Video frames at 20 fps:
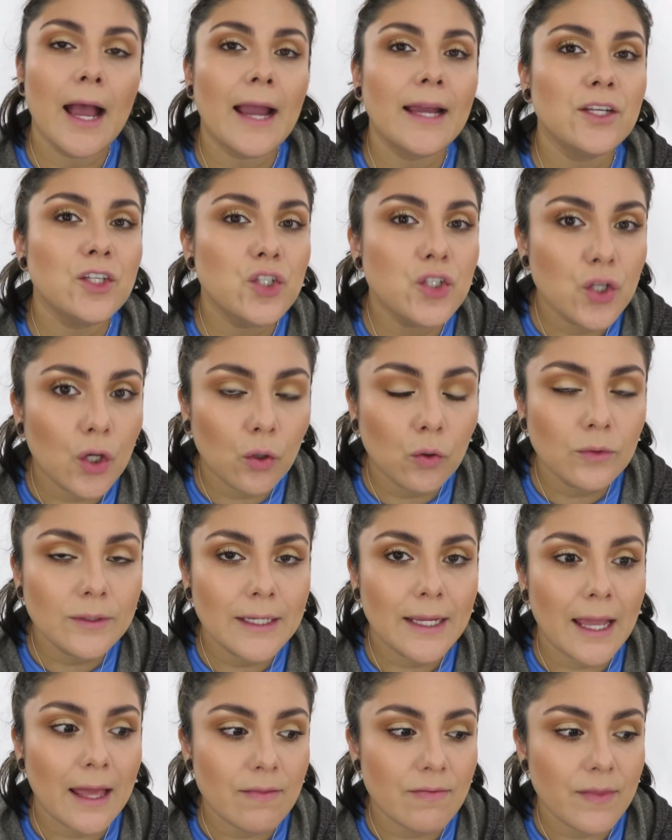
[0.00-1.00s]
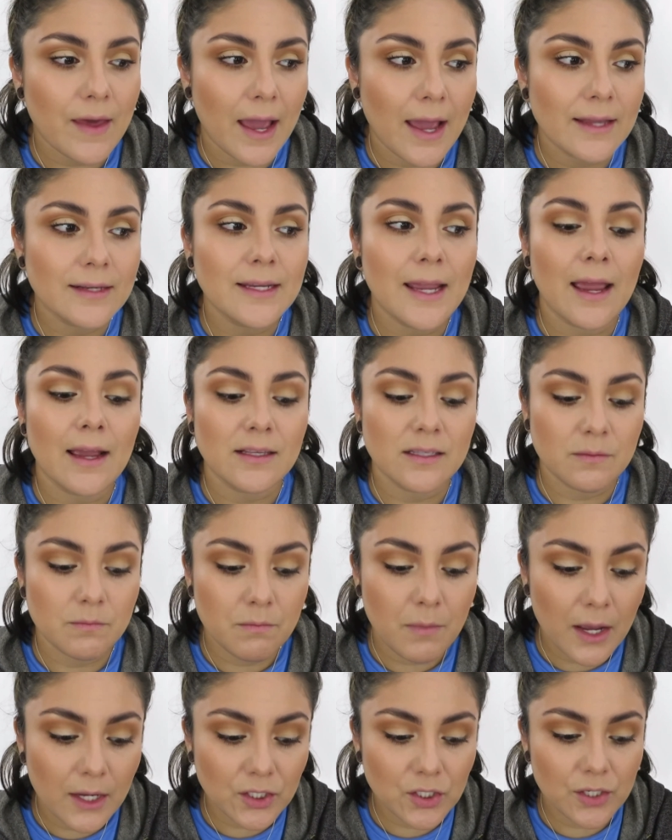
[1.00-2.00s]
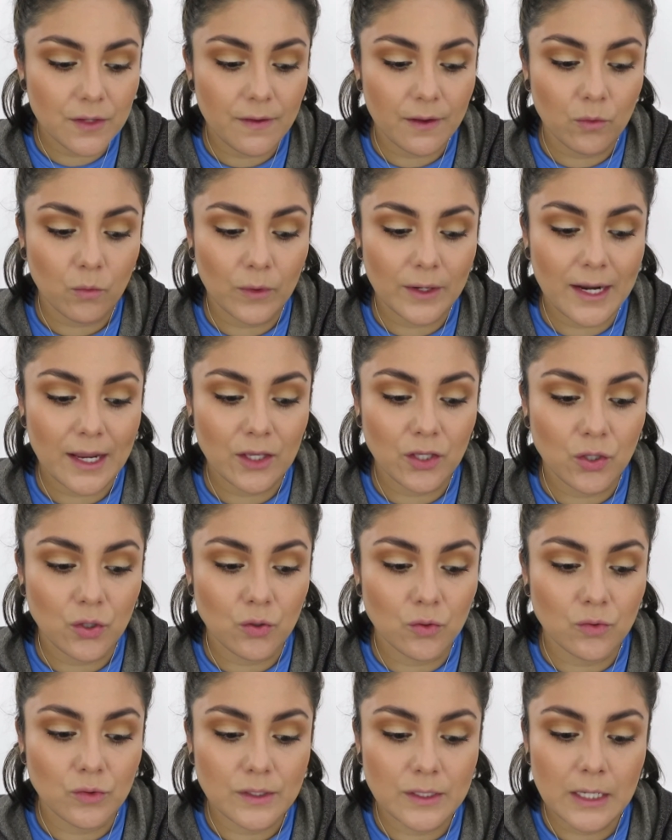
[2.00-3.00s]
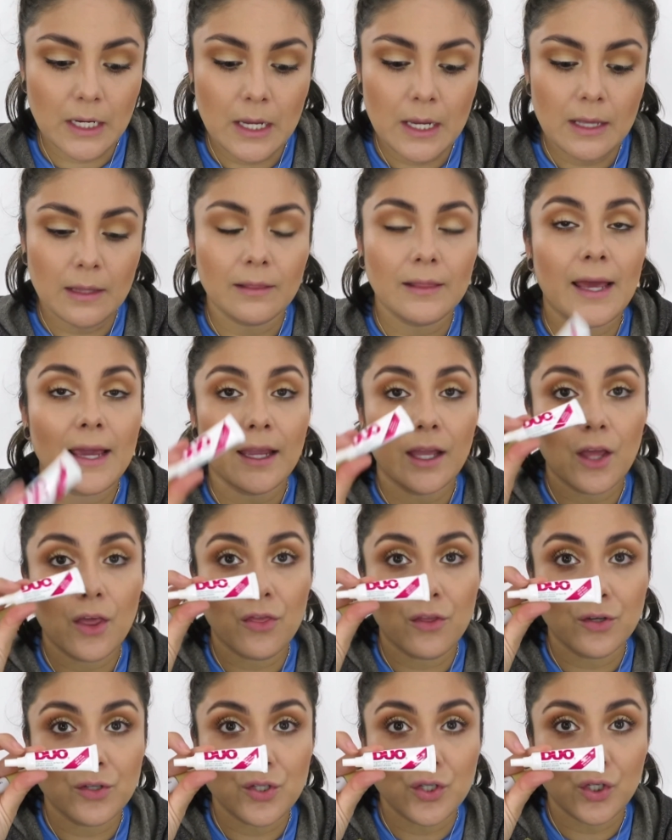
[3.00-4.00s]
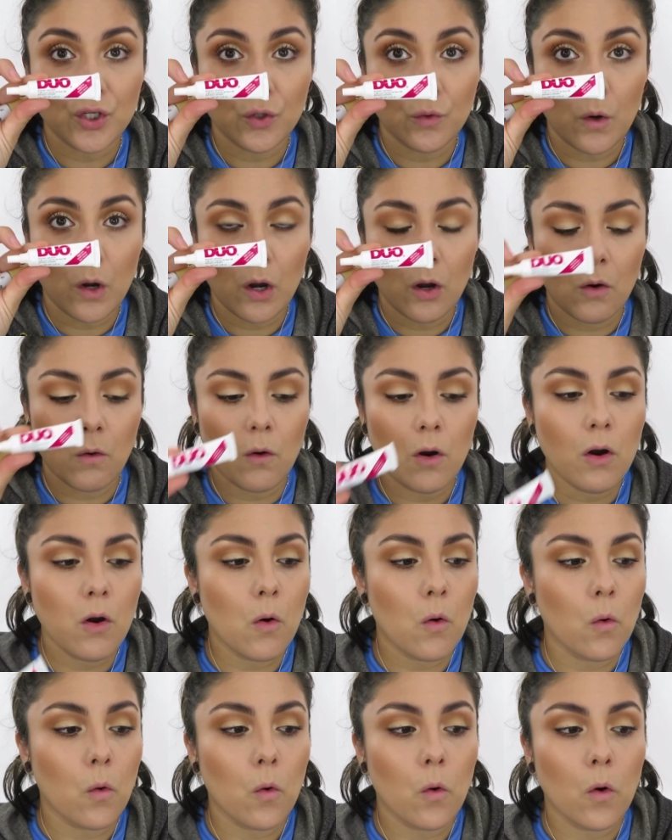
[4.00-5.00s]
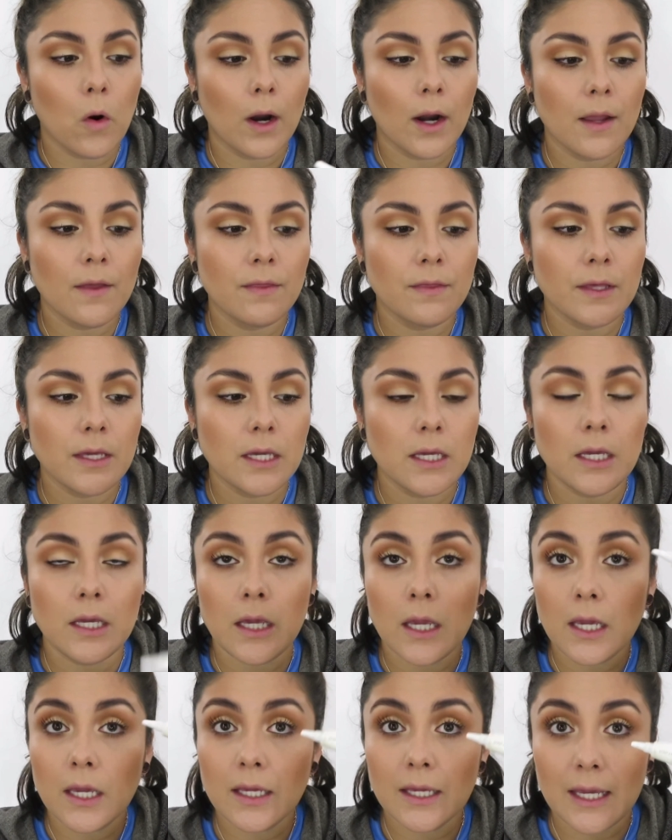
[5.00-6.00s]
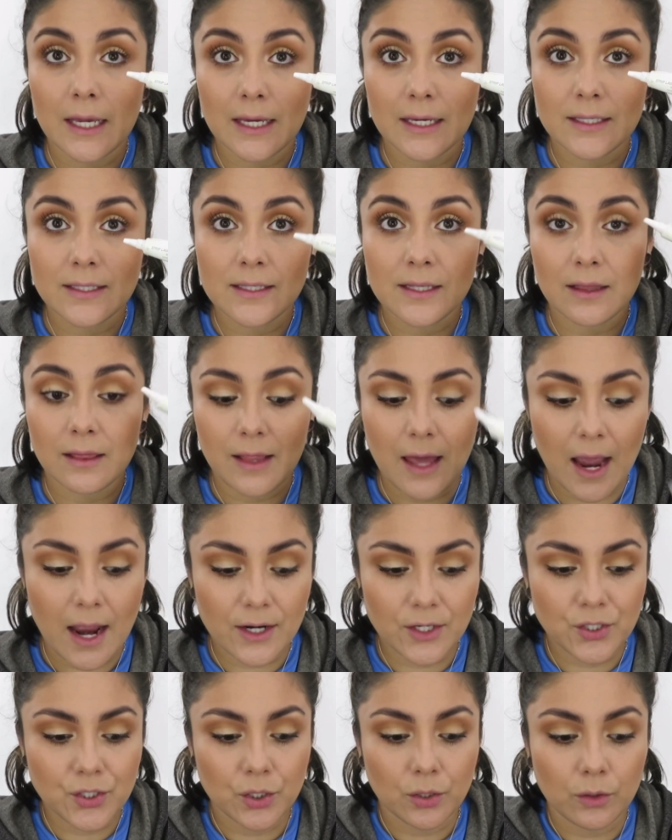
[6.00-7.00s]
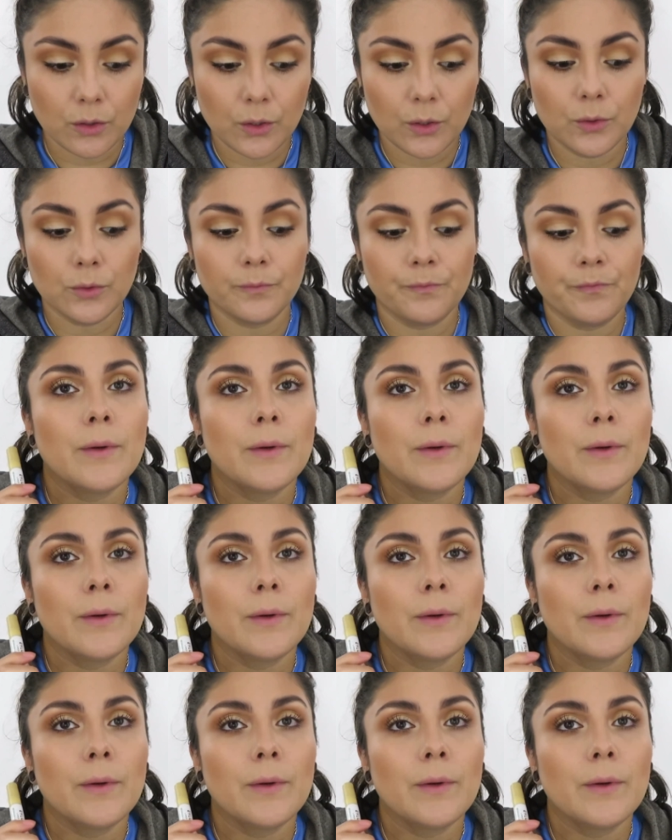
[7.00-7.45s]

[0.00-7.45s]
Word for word: I don't get that as much than when I used like the Duo or the Kiss Lash Glue.